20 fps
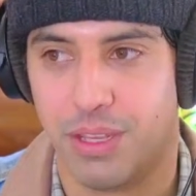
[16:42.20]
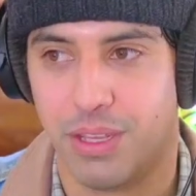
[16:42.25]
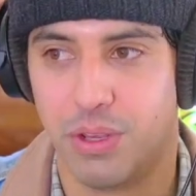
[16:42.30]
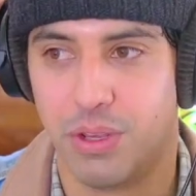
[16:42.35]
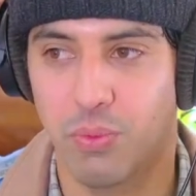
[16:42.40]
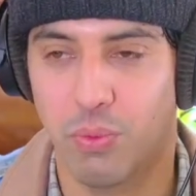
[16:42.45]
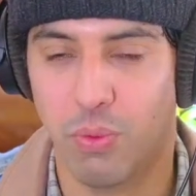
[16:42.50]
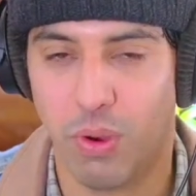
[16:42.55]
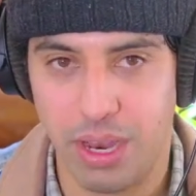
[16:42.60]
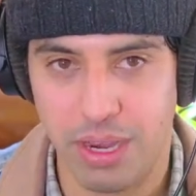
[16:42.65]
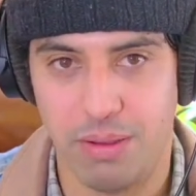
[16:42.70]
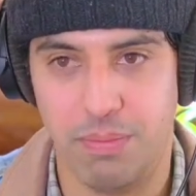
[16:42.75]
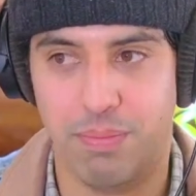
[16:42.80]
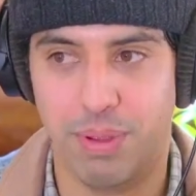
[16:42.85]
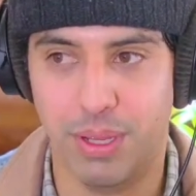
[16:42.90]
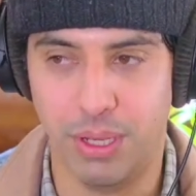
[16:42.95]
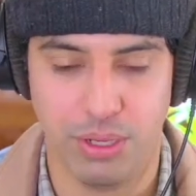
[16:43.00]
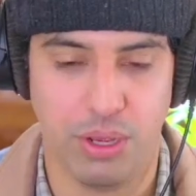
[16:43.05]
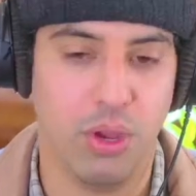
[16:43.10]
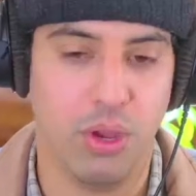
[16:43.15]
you want to
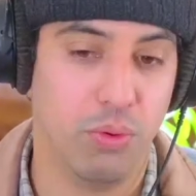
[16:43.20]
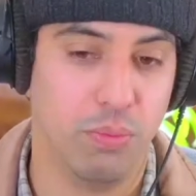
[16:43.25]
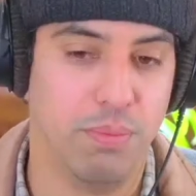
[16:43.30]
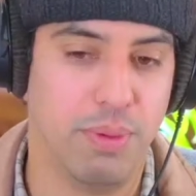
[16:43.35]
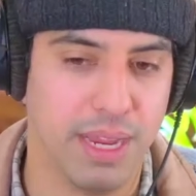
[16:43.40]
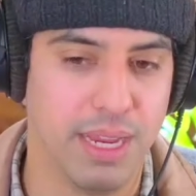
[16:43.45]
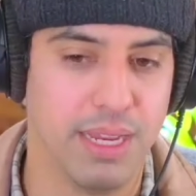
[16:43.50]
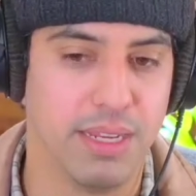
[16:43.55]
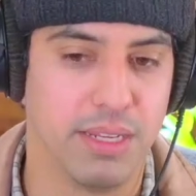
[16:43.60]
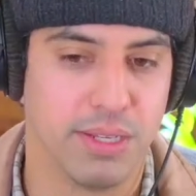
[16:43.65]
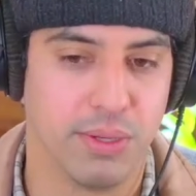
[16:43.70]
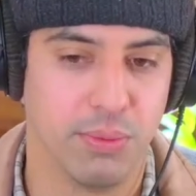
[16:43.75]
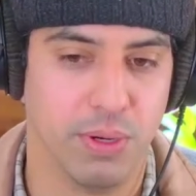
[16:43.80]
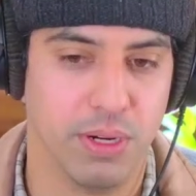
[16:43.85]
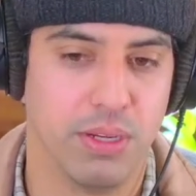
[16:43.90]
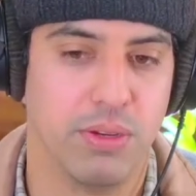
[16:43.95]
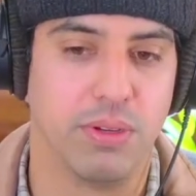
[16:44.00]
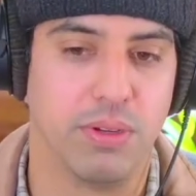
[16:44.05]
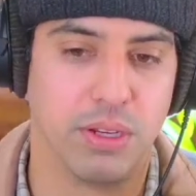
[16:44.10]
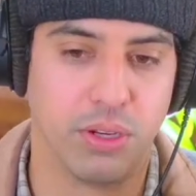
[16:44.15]
build a home base
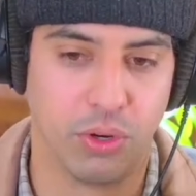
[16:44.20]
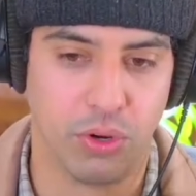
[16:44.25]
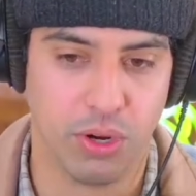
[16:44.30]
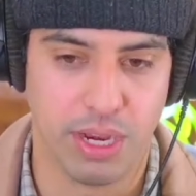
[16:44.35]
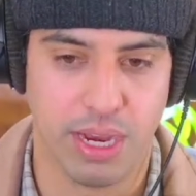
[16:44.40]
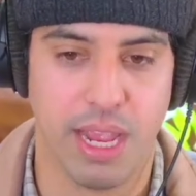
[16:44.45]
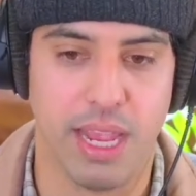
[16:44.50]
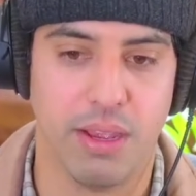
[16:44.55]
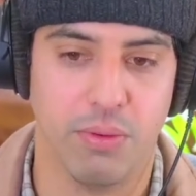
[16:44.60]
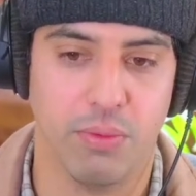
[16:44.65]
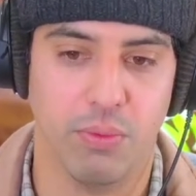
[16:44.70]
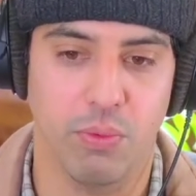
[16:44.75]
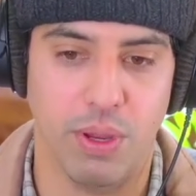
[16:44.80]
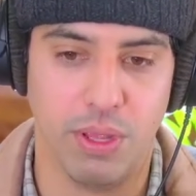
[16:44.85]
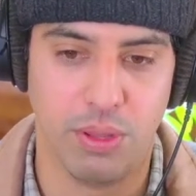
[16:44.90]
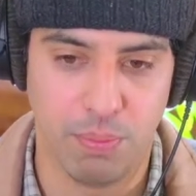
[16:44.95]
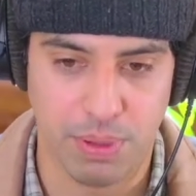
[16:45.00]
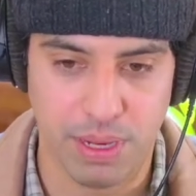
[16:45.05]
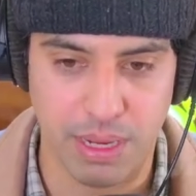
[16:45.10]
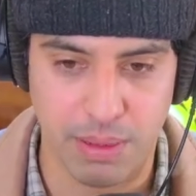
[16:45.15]
where you could create
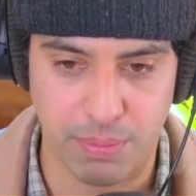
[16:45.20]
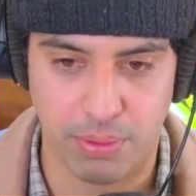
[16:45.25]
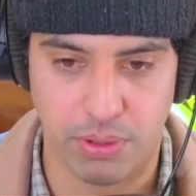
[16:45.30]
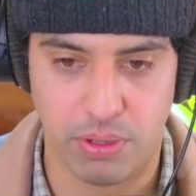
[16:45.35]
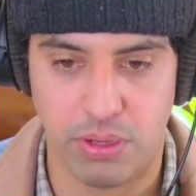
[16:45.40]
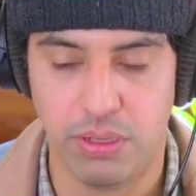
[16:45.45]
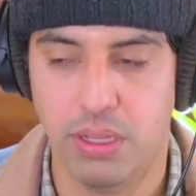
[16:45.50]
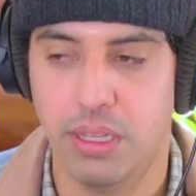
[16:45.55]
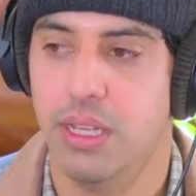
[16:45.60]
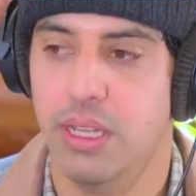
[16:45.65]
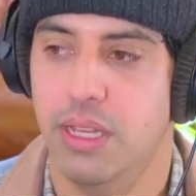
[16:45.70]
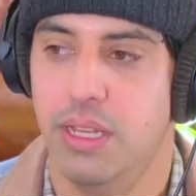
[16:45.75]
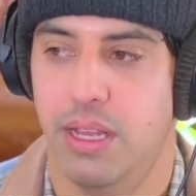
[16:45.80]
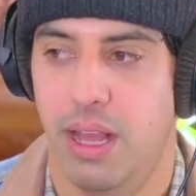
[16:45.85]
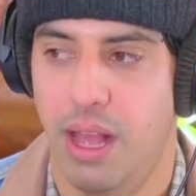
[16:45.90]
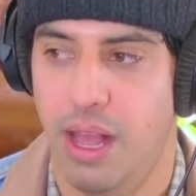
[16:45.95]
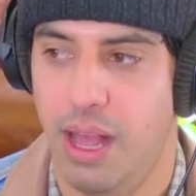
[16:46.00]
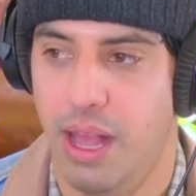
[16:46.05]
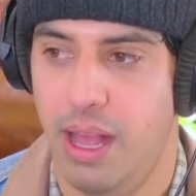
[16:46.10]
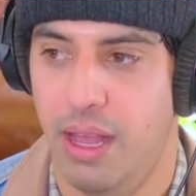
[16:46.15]
with people.
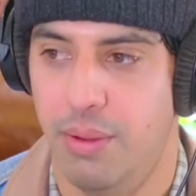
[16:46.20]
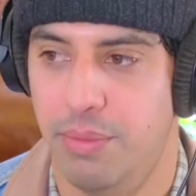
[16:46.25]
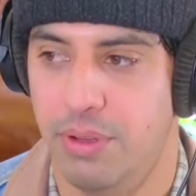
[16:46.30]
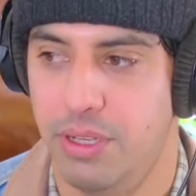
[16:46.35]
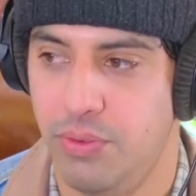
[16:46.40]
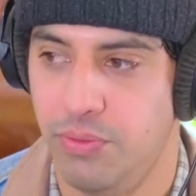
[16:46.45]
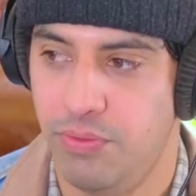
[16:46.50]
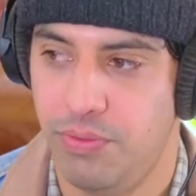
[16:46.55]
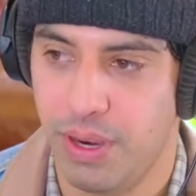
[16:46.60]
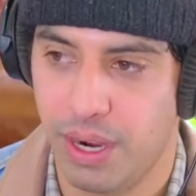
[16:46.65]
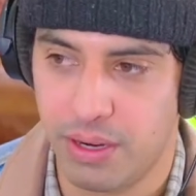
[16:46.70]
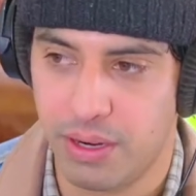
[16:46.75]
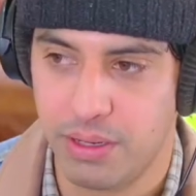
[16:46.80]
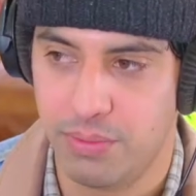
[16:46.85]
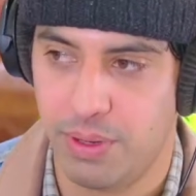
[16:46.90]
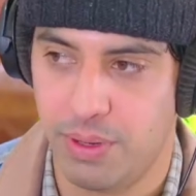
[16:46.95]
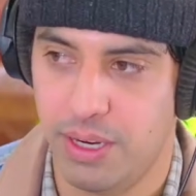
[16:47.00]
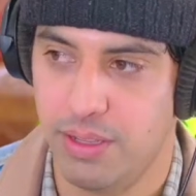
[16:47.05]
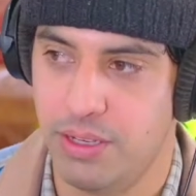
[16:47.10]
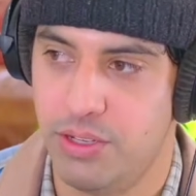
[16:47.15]
It's
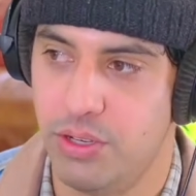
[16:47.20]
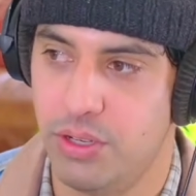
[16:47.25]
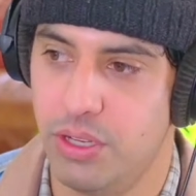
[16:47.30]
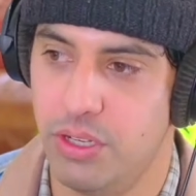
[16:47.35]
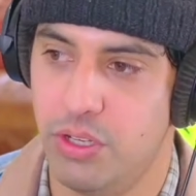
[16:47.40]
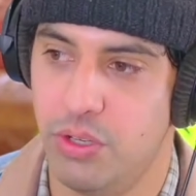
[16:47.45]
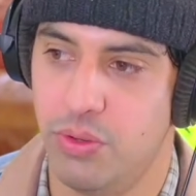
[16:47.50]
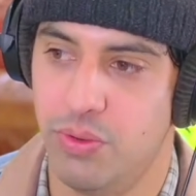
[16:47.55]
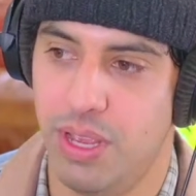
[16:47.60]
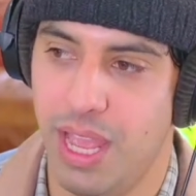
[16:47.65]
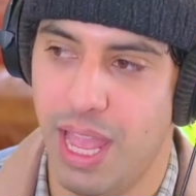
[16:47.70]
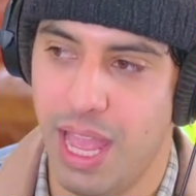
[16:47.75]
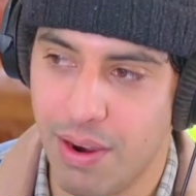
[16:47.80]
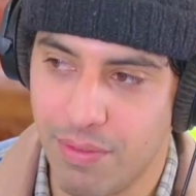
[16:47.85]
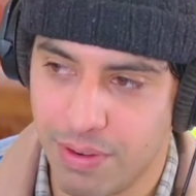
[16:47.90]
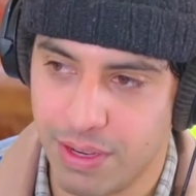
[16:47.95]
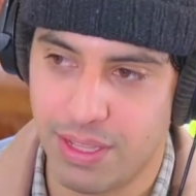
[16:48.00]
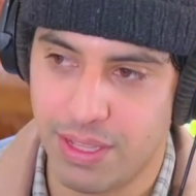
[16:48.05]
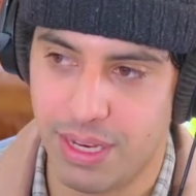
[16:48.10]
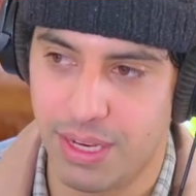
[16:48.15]
very rare that you could do
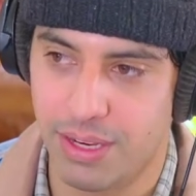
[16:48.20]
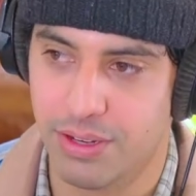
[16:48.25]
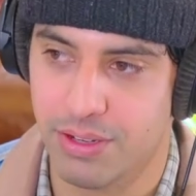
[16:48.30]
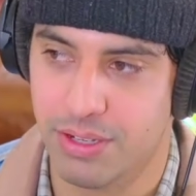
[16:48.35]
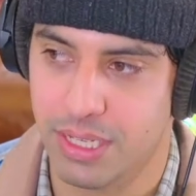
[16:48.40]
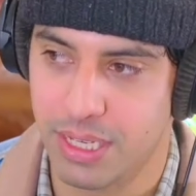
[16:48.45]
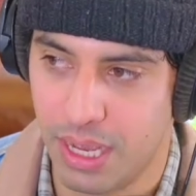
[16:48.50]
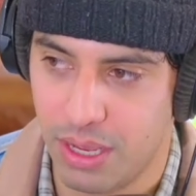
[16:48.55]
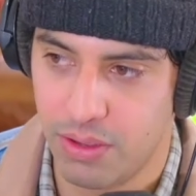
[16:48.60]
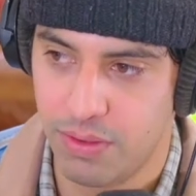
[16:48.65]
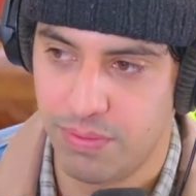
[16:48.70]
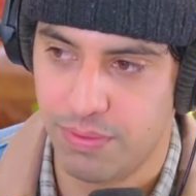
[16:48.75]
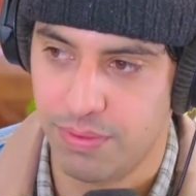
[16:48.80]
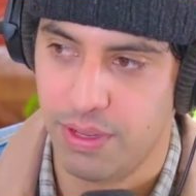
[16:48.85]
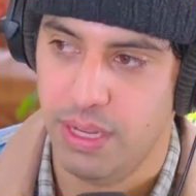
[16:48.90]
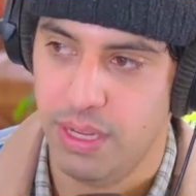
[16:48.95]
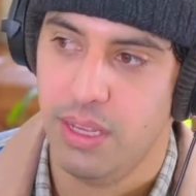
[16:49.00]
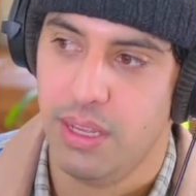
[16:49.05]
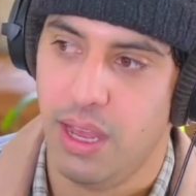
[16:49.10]
everything yourself.